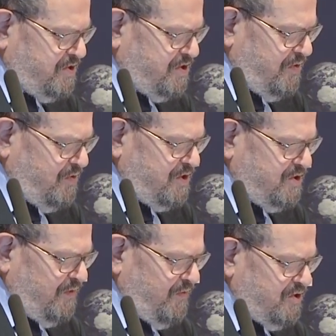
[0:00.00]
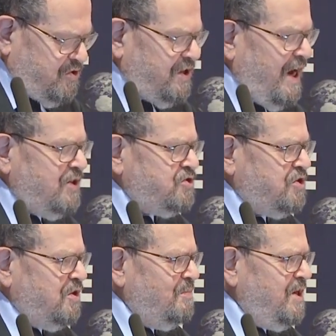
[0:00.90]
the series of
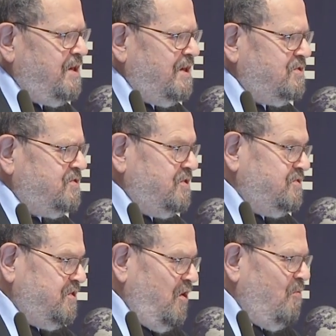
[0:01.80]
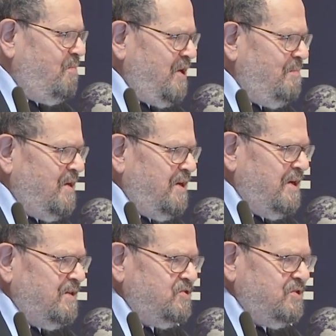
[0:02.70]
international meetings, the COP
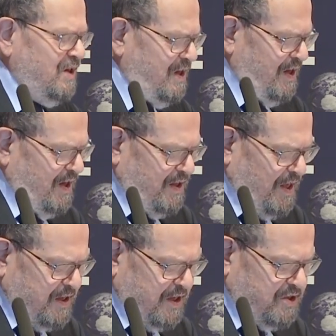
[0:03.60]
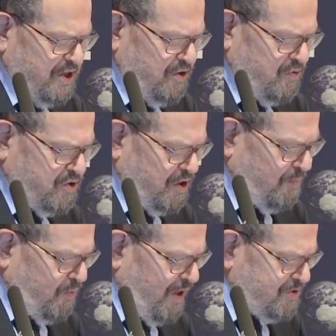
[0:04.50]
meetings, that continue to
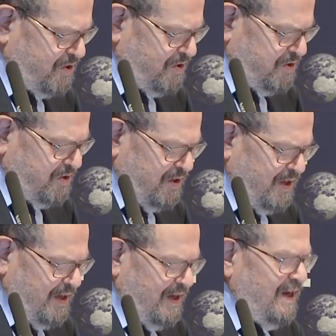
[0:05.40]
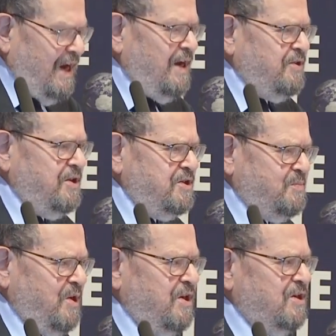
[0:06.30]
the present, and
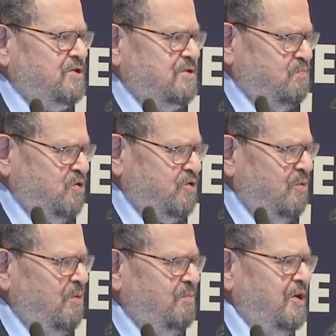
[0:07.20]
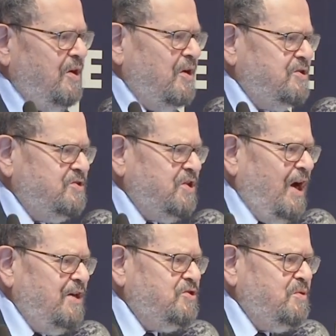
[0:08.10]
these meetings presumably are
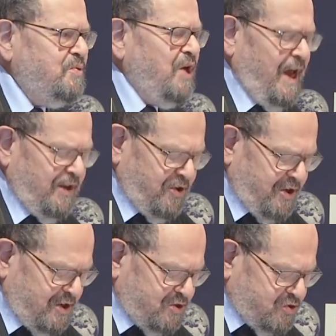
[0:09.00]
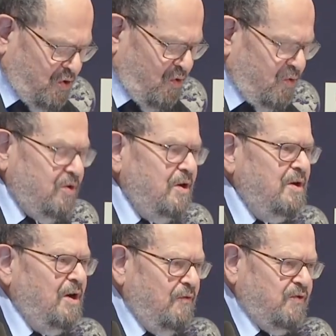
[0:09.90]
designed to plan the control
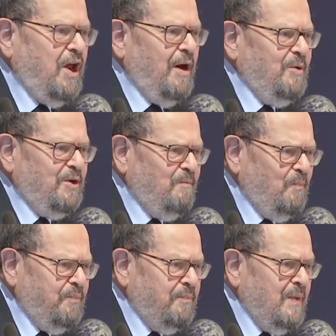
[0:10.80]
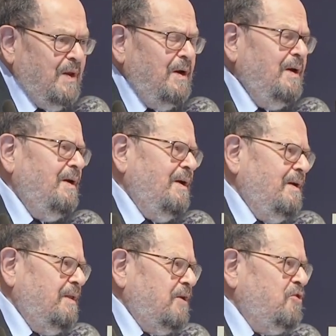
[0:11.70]
of climate.
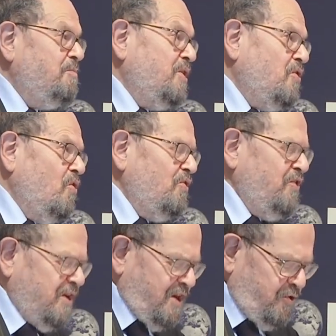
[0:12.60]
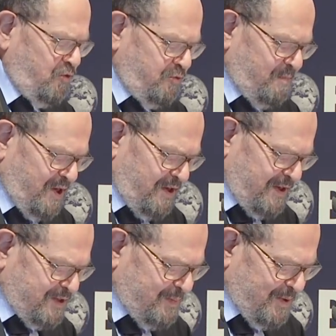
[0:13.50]
They could be called the Canute
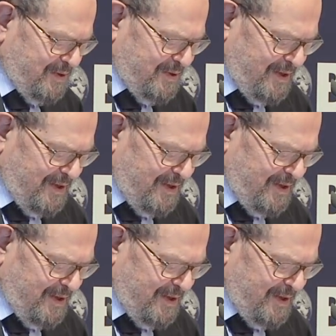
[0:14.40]
meetings, but